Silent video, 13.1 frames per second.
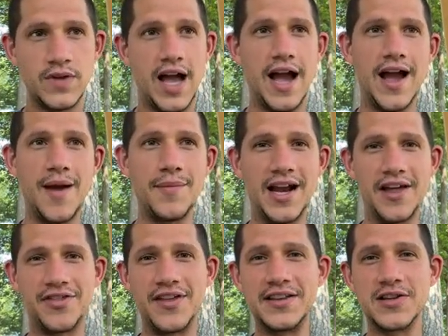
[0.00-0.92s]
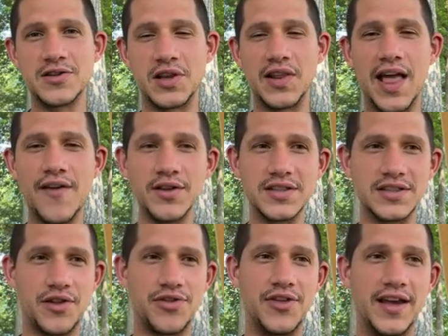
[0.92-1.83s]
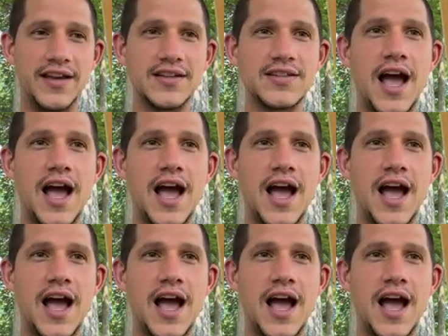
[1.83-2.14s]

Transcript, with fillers: I, I mean, I think there's levels to things.